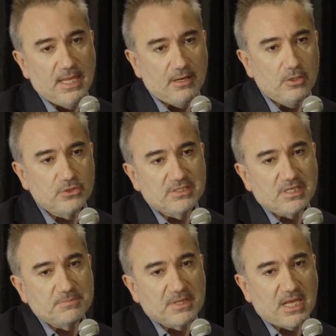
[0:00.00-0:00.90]
And also, it
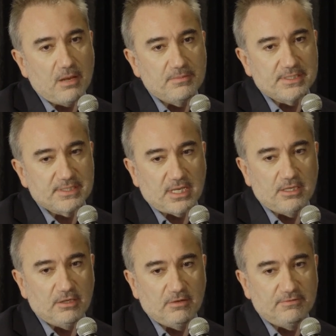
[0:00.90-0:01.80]
has become this
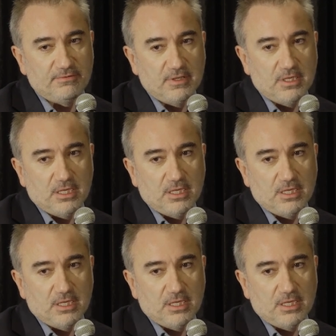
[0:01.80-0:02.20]
kind of